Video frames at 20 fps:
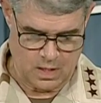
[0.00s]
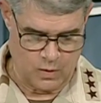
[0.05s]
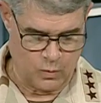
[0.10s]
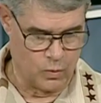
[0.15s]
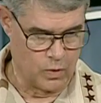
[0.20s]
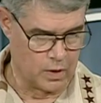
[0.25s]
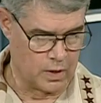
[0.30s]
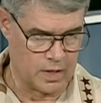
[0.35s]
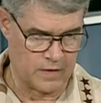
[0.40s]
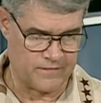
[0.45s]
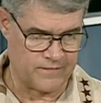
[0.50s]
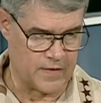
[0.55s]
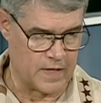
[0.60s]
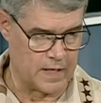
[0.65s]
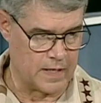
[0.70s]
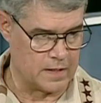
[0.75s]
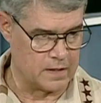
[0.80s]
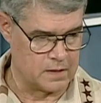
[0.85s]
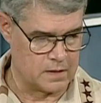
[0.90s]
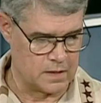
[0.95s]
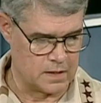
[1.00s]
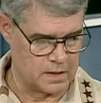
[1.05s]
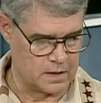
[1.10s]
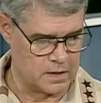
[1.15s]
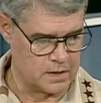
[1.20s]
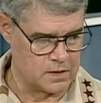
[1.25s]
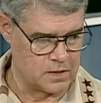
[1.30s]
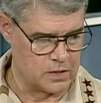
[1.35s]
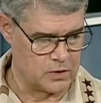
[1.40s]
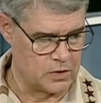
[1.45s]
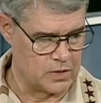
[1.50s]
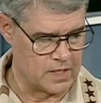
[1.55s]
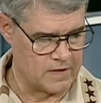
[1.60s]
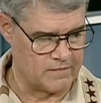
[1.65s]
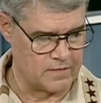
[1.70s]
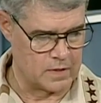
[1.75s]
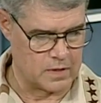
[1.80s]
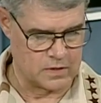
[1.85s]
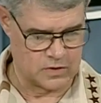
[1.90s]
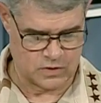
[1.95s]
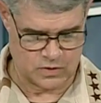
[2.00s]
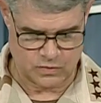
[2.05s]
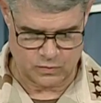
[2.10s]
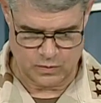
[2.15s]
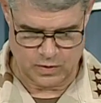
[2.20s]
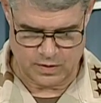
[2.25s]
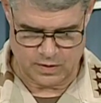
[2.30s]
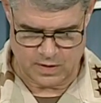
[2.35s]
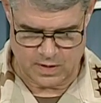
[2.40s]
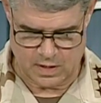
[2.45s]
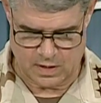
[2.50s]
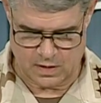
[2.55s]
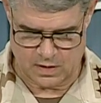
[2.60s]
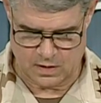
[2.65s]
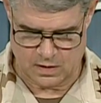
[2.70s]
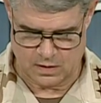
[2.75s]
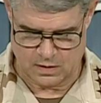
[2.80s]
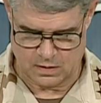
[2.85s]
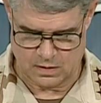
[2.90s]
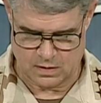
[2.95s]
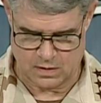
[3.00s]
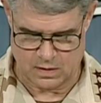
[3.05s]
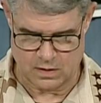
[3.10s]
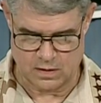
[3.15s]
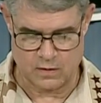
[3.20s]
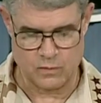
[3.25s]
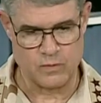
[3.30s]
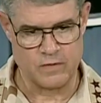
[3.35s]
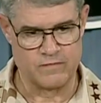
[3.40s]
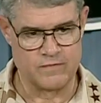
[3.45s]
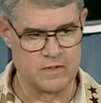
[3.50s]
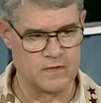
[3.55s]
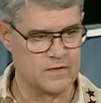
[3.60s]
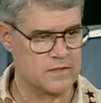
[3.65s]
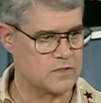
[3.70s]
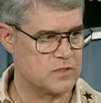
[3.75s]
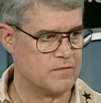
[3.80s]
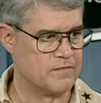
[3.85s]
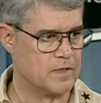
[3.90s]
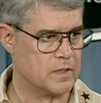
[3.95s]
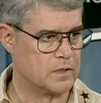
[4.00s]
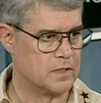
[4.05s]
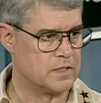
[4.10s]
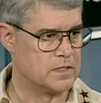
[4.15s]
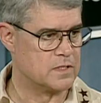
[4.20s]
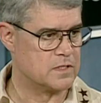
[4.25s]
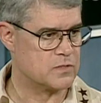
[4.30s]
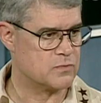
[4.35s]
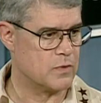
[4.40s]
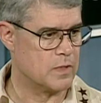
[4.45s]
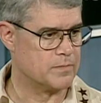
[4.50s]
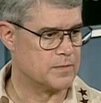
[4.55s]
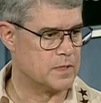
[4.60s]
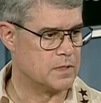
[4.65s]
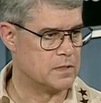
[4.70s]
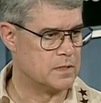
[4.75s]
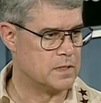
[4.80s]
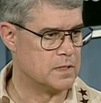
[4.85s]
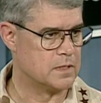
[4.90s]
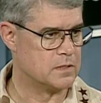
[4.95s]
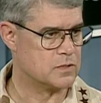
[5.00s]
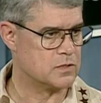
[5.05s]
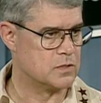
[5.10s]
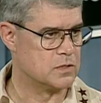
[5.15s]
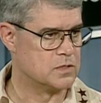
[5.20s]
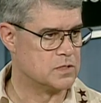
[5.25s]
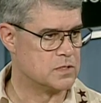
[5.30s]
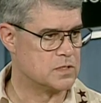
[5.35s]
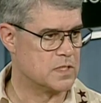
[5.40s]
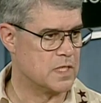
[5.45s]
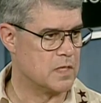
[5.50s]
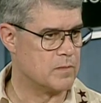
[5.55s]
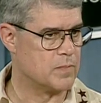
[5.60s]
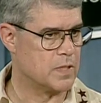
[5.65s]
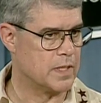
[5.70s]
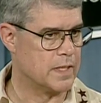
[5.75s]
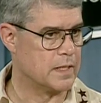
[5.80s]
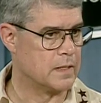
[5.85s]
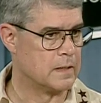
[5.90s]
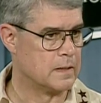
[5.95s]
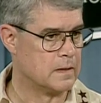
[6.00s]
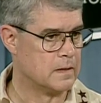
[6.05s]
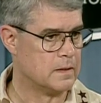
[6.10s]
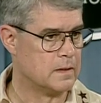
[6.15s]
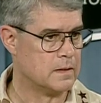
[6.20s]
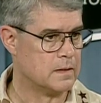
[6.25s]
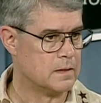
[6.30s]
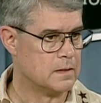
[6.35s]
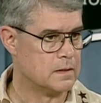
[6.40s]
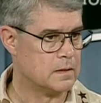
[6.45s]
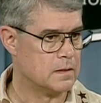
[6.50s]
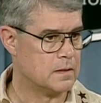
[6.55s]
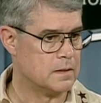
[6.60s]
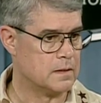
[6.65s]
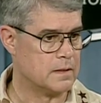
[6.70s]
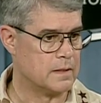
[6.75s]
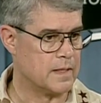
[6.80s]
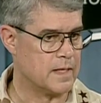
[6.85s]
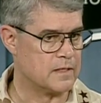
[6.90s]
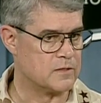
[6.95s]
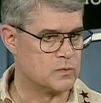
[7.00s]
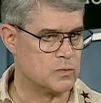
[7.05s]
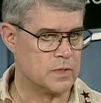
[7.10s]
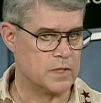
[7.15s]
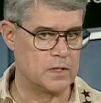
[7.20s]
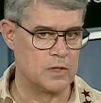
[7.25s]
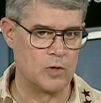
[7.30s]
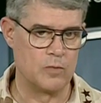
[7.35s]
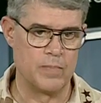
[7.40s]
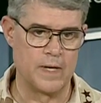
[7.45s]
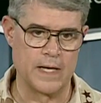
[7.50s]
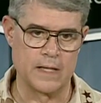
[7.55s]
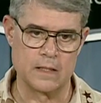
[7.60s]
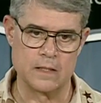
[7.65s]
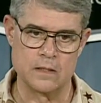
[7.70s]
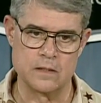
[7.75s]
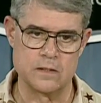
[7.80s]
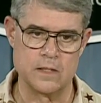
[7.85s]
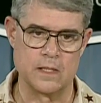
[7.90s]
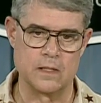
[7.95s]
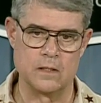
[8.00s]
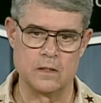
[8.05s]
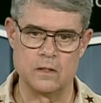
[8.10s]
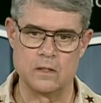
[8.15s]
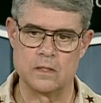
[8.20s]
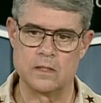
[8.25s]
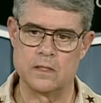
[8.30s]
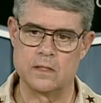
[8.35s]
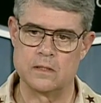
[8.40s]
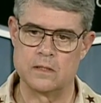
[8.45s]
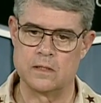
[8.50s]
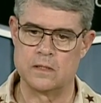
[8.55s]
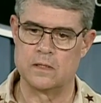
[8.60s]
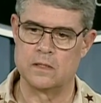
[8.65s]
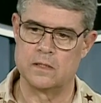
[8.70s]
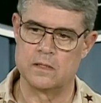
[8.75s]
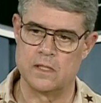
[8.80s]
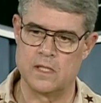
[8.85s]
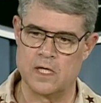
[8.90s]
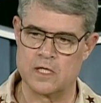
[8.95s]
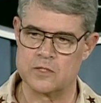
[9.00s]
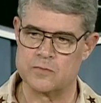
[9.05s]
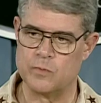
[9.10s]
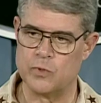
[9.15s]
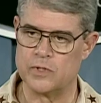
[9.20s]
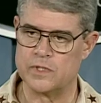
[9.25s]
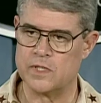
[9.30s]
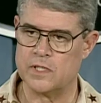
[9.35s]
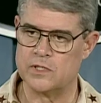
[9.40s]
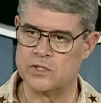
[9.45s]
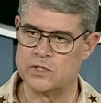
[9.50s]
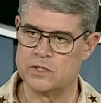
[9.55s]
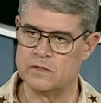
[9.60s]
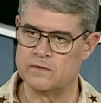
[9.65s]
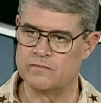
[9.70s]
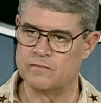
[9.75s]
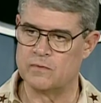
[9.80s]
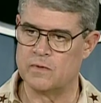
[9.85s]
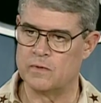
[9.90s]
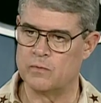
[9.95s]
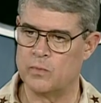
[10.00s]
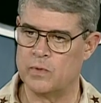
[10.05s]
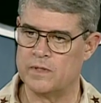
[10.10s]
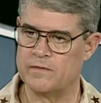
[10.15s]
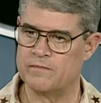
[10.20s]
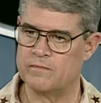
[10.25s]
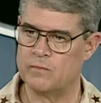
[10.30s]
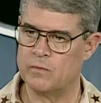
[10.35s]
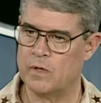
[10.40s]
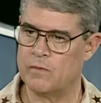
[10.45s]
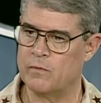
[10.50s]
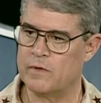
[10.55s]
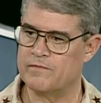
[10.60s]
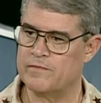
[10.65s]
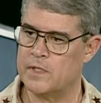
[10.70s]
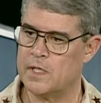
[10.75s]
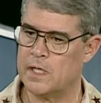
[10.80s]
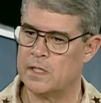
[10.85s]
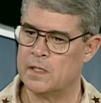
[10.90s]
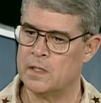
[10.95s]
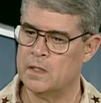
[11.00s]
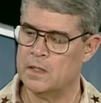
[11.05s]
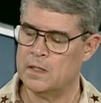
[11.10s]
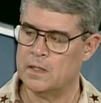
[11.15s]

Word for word: we're going to find continued evidence, we think, that we've severely disrupted the insurgents' game plan uh, as we go back and take a look at the exploitation of what we've, what we've done.